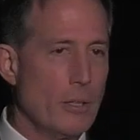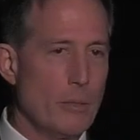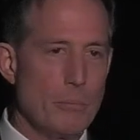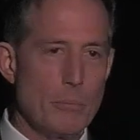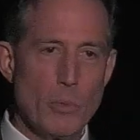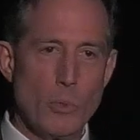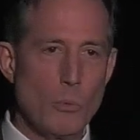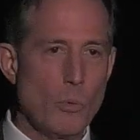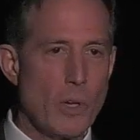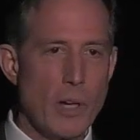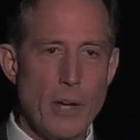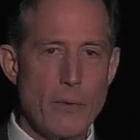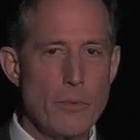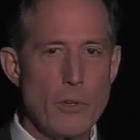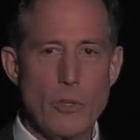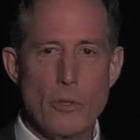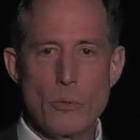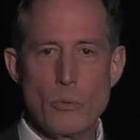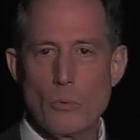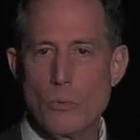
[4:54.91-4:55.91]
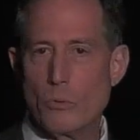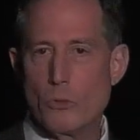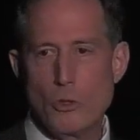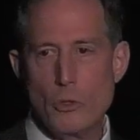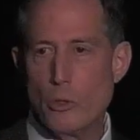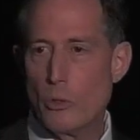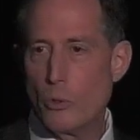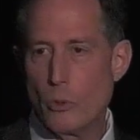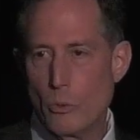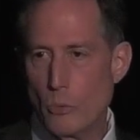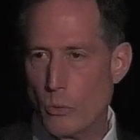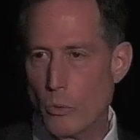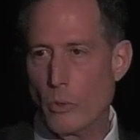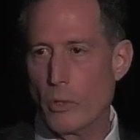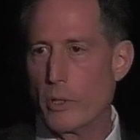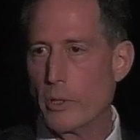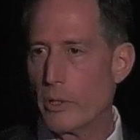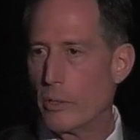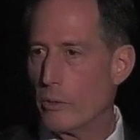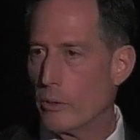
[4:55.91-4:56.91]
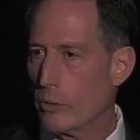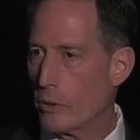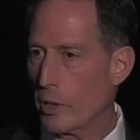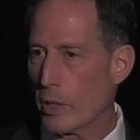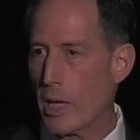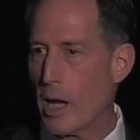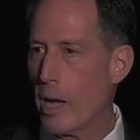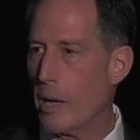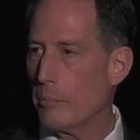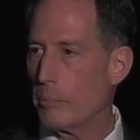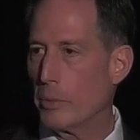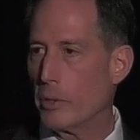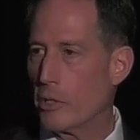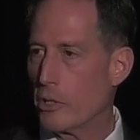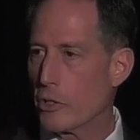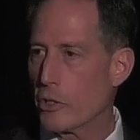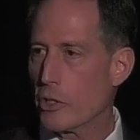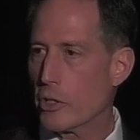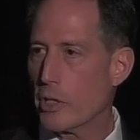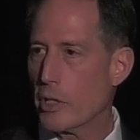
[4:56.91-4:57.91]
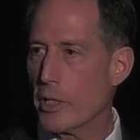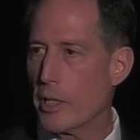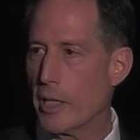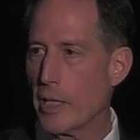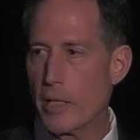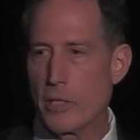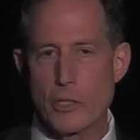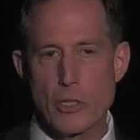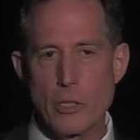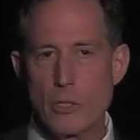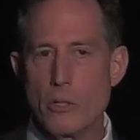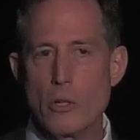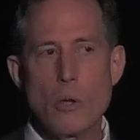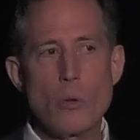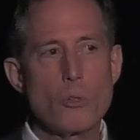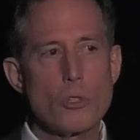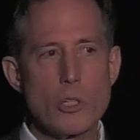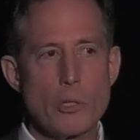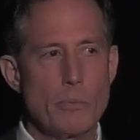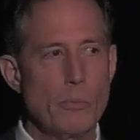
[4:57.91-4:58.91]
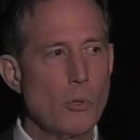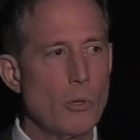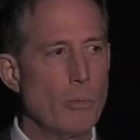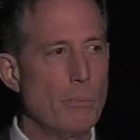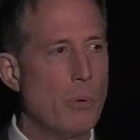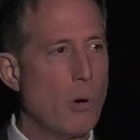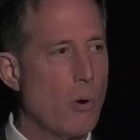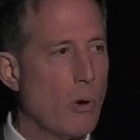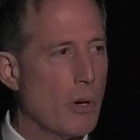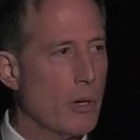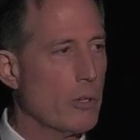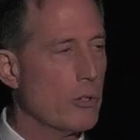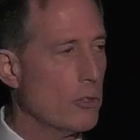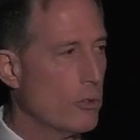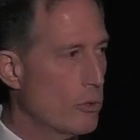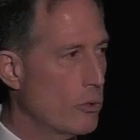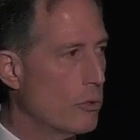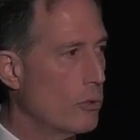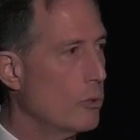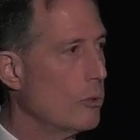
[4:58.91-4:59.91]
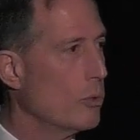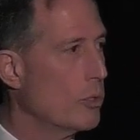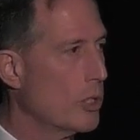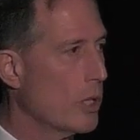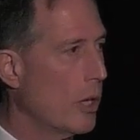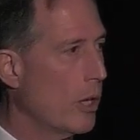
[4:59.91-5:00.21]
but whatever you do or accomplish, it's in no small part do to other